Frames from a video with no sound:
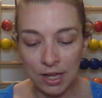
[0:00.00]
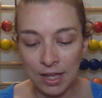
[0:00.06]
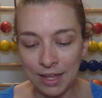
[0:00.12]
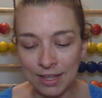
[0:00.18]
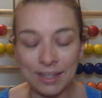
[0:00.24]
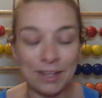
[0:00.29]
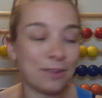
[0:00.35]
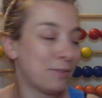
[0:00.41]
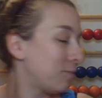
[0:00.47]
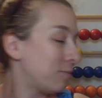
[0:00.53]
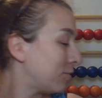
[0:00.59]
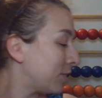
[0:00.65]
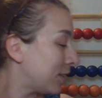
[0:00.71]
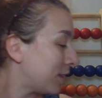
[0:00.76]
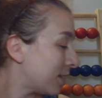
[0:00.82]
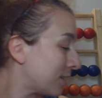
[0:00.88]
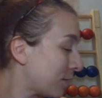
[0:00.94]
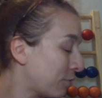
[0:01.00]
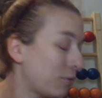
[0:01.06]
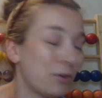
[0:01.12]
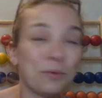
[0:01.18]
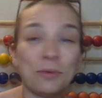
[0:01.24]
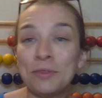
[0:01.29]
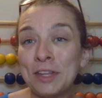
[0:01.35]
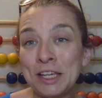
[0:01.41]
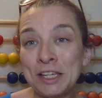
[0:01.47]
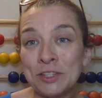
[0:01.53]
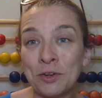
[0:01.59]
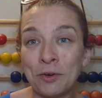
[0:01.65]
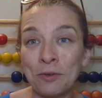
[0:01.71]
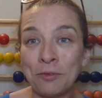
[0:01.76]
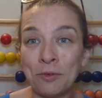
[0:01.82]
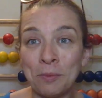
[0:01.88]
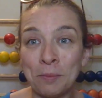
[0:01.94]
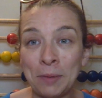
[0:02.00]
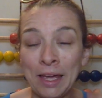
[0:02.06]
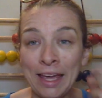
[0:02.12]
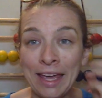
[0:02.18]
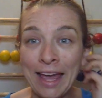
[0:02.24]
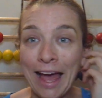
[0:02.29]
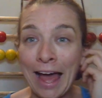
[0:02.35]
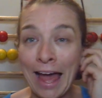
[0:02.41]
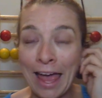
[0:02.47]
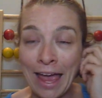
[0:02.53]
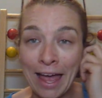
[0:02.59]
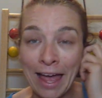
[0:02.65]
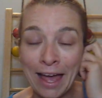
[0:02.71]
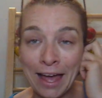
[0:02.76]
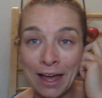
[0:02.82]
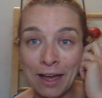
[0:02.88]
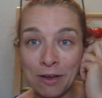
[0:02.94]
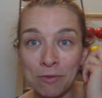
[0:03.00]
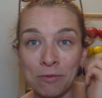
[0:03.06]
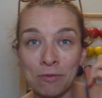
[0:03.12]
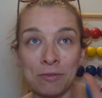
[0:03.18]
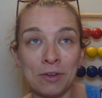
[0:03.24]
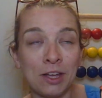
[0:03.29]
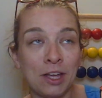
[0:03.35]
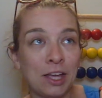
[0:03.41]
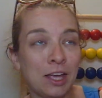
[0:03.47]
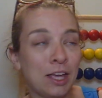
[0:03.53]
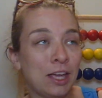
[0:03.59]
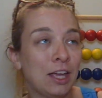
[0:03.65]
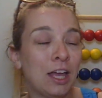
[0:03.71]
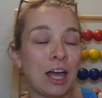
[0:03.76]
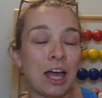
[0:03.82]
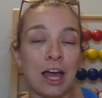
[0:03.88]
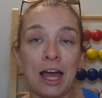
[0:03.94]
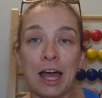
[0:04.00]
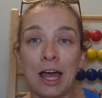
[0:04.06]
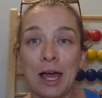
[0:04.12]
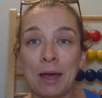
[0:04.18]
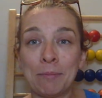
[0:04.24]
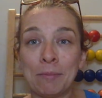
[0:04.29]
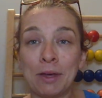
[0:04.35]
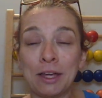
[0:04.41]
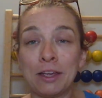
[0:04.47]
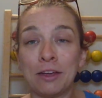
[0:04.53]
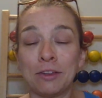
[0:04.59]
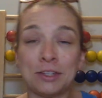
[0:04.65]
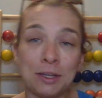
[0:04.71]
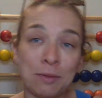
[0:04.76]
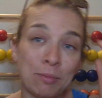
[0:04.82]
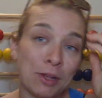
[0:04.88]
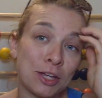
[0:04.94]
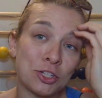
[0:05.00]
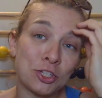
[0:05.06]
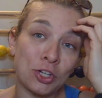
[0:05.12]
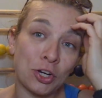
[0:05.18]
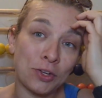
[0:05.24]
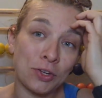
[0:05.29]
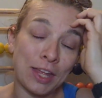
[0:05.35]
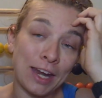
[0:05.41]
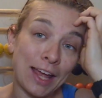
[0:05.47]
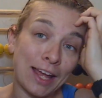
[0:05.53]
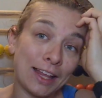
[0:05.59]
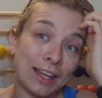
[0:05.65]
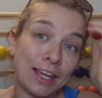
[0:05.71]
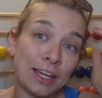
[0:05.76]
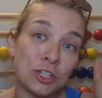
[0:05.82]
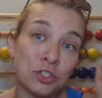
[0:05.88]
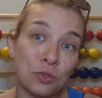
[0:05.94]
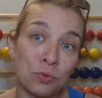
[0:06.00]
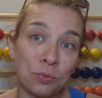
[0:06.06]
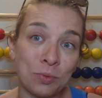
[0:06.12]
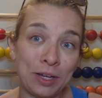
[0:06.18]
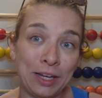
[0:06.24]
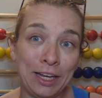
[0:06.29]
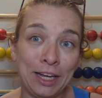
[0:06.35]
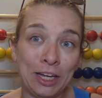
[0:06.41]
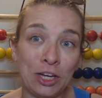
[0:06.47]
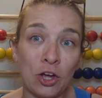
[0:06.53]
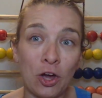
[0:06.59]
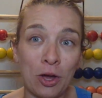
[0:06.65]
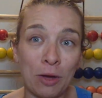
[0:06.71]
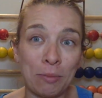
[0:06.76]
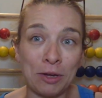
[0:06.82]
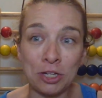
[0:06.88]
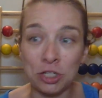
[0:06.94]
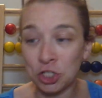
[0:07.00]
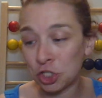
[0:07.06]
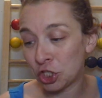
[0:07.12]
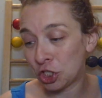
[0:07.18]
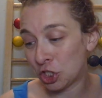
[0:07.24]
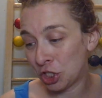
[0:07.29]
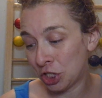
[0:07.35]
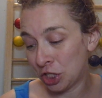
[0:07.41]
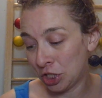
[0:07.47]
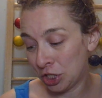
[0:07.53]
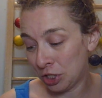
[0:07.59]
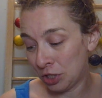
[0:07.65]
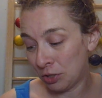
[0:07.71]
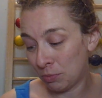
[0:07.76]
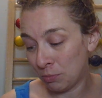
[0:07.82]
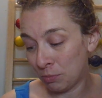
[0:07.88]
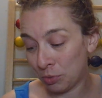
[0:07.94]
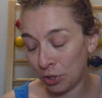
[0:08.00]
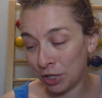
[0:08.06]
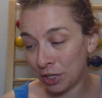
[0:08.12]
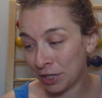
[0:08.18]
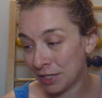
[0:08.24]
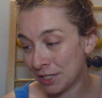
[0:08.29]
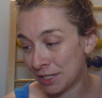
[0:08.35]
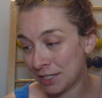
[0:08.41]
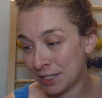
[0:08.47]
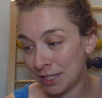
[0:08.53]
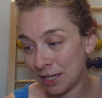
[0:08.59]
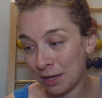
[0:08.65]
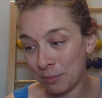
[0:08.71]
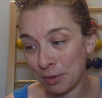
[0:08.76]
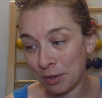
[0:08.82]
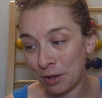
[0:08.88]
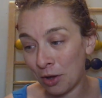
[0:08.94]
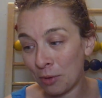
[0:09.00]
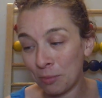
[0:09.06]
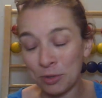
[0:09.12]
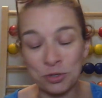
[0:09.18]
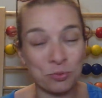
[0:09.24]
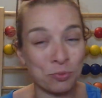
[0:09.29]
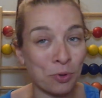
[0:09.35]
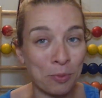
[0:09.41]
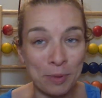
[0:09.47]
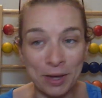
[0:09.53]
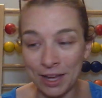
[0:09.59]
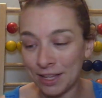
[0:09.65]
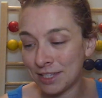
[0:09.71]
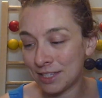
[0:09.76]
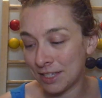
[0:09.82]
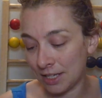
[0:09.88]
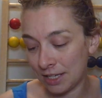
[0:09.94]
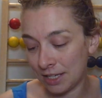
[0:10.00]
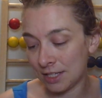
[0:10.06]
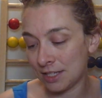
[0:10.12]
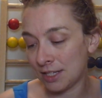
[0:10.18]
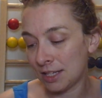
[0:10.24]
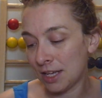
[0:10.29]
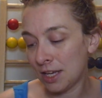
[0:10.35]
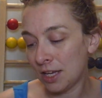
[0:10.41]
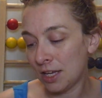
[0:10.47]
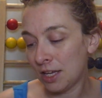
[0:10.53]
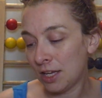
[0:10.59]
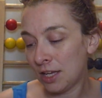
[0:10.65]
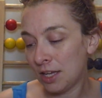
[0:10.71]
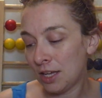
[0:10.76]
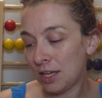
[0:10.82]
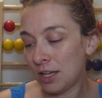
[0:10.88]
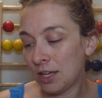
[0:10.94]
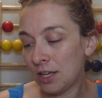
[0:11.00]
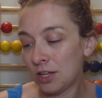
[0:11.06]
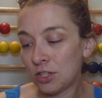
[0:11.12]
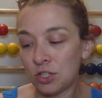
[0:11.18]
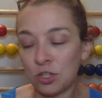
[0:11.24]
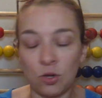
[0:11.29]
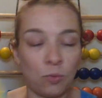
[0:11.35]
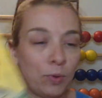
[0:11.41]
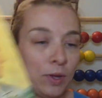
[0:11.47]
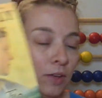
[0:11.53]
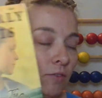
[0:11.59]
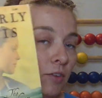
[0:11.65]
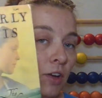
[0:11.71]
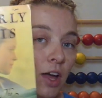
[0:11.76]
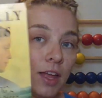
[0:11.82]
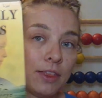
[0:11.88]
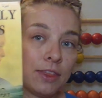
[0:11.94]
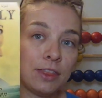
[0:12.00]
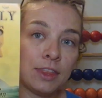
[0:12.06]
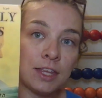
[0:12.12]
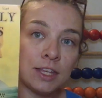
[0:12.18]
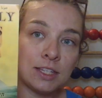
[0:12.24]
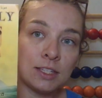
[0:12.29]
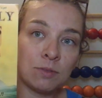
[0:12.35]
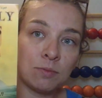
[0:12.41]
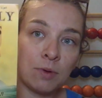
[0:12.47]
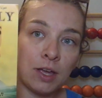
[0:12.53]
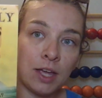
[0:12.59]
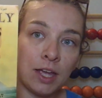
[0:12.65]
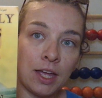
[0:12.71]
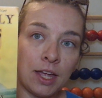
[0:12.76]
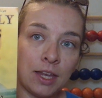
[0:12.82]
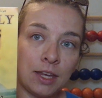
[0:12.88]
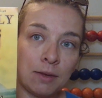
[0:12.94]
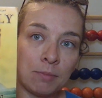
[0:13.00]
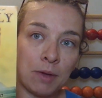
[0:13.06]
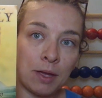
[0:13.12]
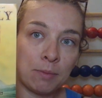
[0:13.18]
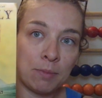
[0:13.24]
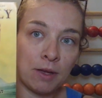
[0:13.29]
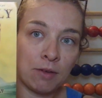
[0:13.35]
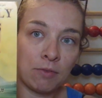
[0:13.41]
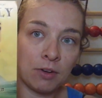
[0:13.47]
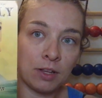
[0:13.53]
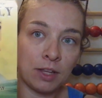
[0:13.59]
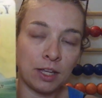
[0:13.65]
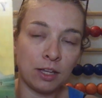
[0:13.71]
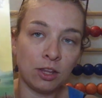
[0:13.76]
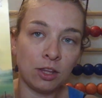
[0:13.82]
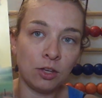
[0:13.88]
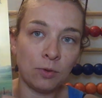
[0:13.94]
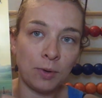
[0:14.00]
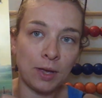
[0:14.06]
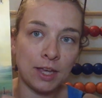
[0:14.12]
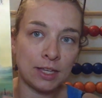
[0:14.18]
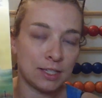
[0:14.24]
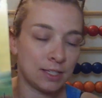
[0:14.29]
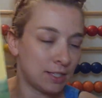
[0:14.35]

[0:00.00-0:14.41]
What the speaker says: Now, a few of these are for me. I have a guilty pleasure that I like to read Amish books, Amish romances. So we've got this one by Beverly Lewis.